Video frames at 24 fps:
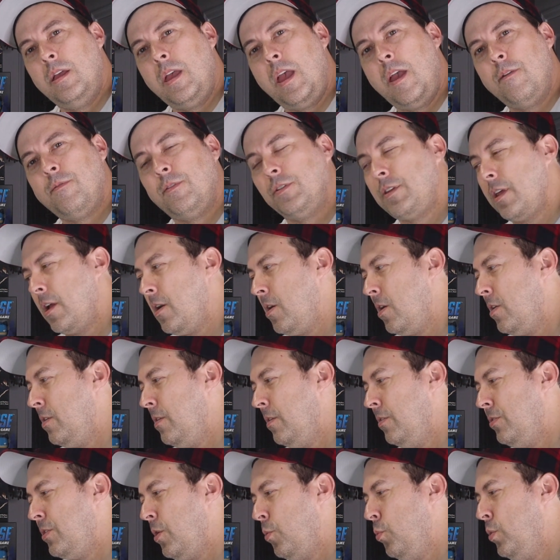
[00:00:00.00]

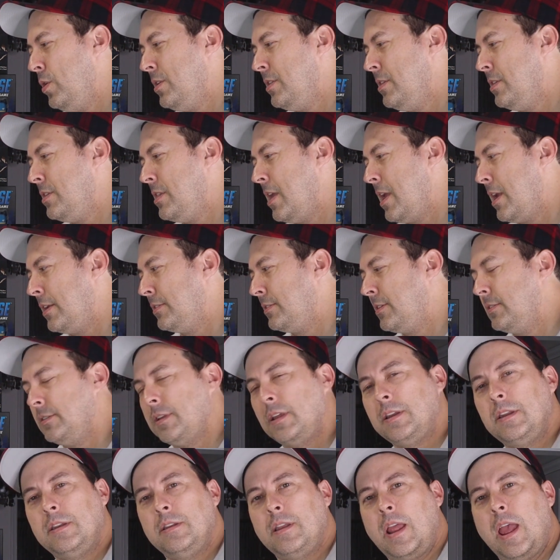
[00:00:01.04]
Everdell, the wooden things, because
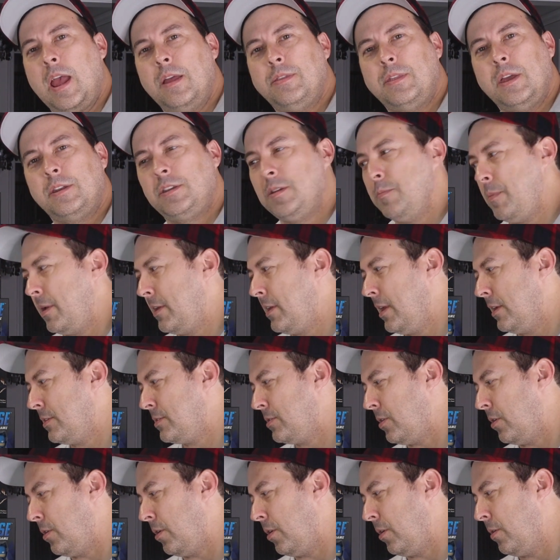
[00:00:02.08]
I didn't add that to my
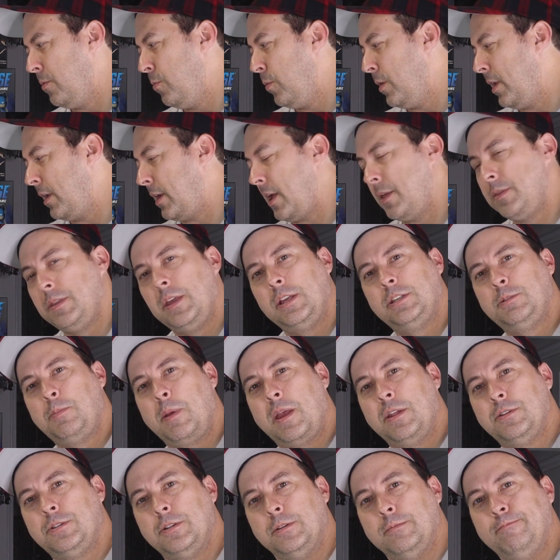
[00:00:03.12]
Kickstarter when I got the
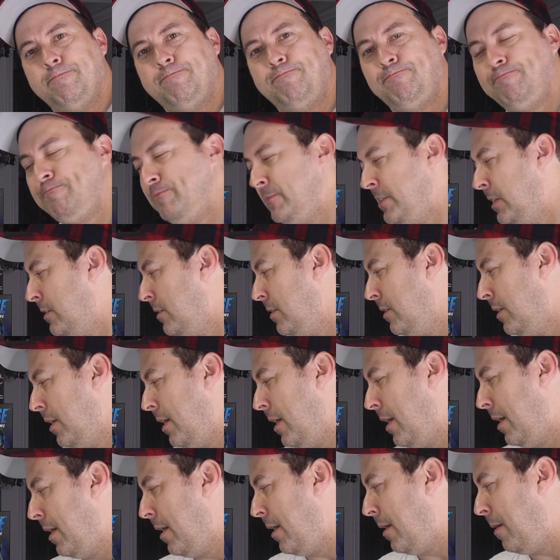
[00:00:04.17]
expansion.
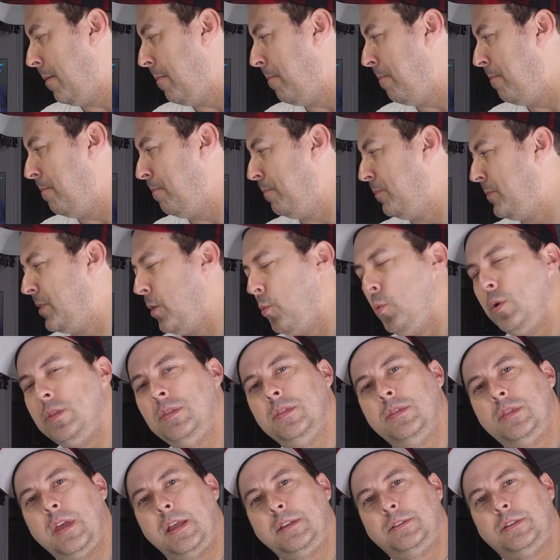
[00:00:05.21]
The
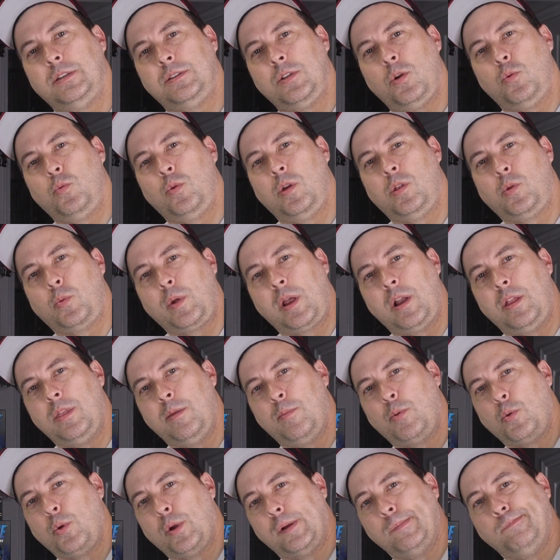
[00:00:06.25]
wooden things that don't roll around on the
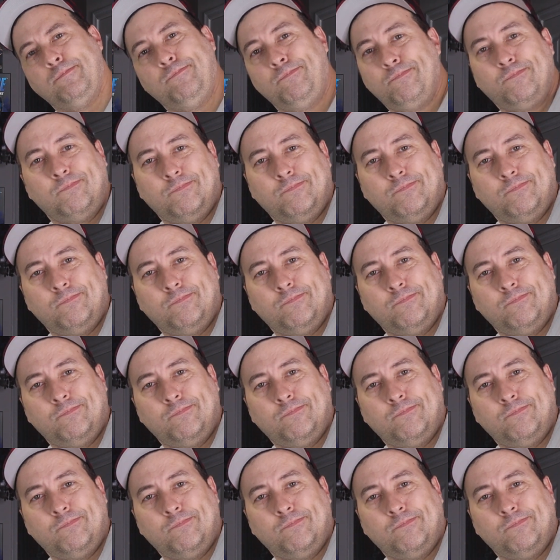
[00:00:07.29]
board.